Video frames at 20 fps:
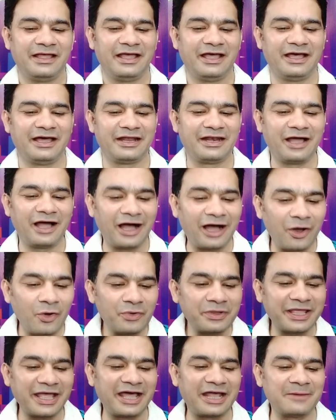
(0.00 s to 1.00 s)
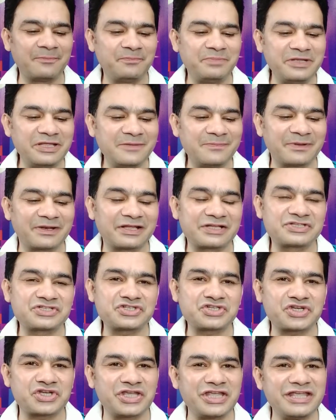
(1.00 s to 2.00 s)
And how can people
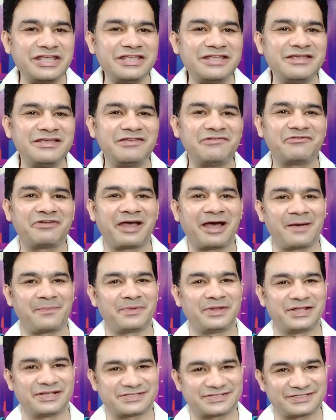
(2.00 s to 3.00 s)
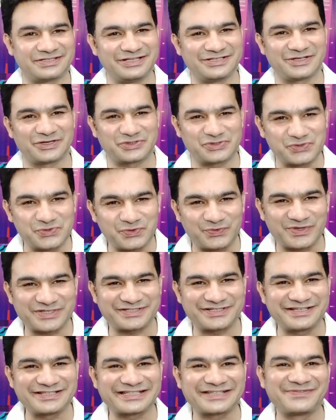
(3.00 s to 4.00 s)
achieve happiness? These are two
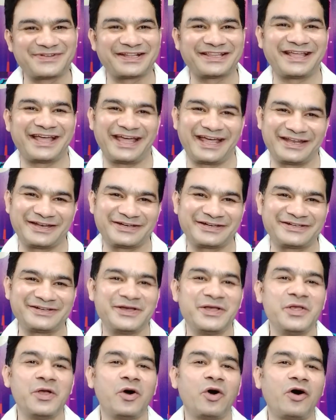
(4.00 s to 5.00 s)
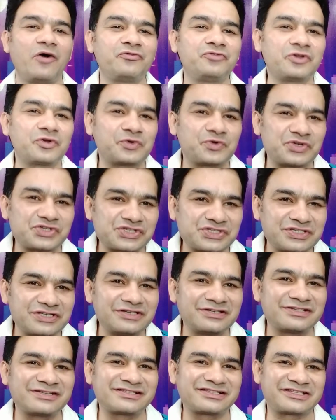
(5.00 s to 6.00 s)
questions given at the end of the
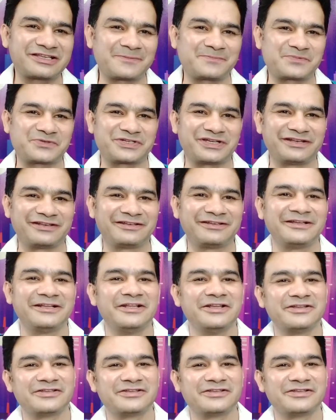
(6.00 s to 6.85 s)
question description.